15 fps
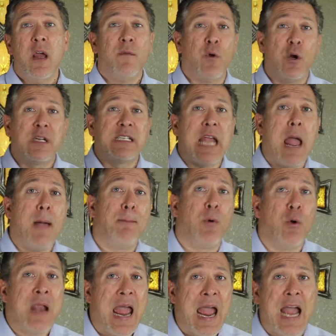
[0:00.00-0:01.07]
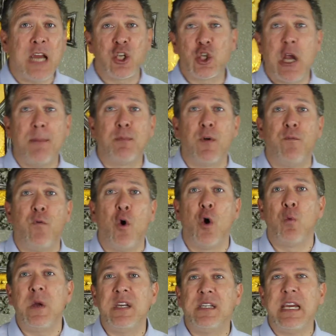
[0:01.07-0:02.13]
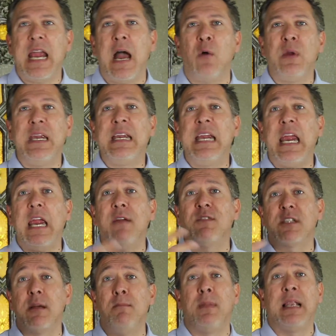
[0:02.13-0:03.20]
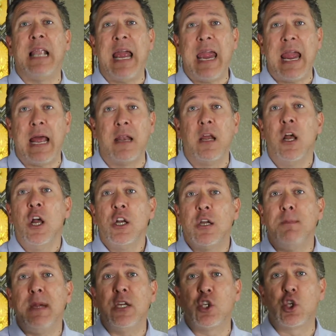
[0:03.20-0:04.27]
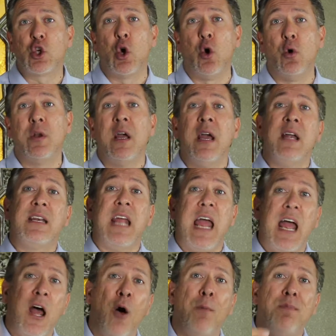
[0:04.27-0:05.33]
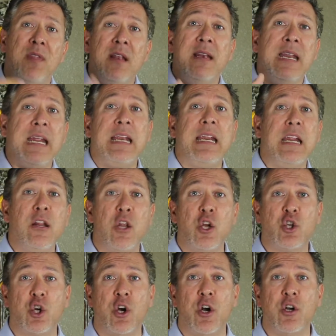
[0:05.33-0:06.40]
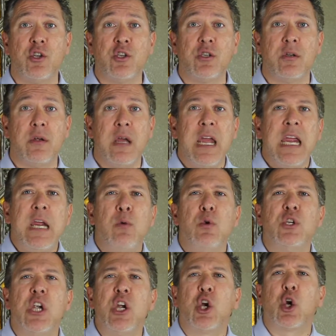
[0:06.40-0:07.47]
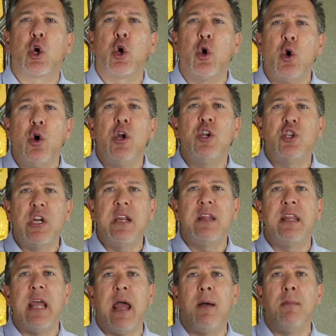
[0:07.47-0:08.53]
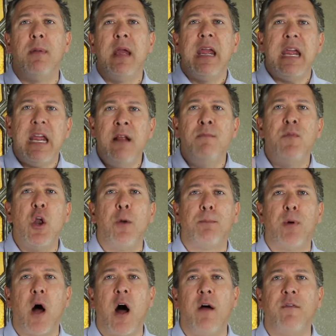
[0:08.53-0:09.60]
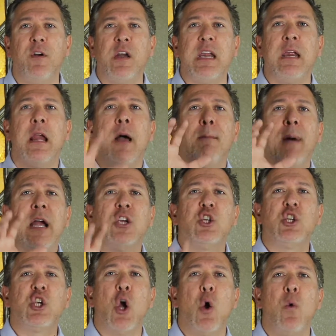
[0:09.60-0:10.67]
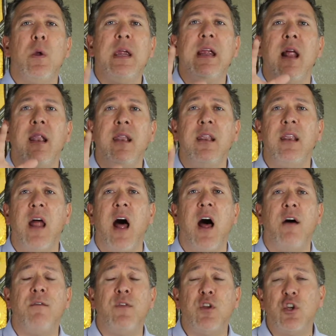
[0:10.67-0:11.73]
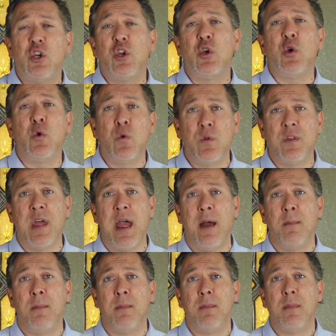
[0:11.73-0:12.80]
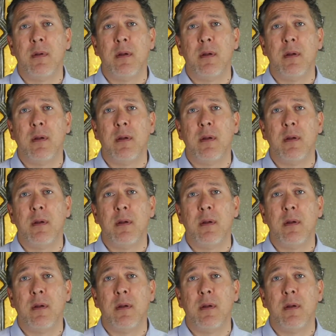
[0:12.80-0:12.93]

For example, in Acts chapter 4, we see how he gave some land to be sold to help the needy in the church. He was encouraging them in their poverty by showing love to them.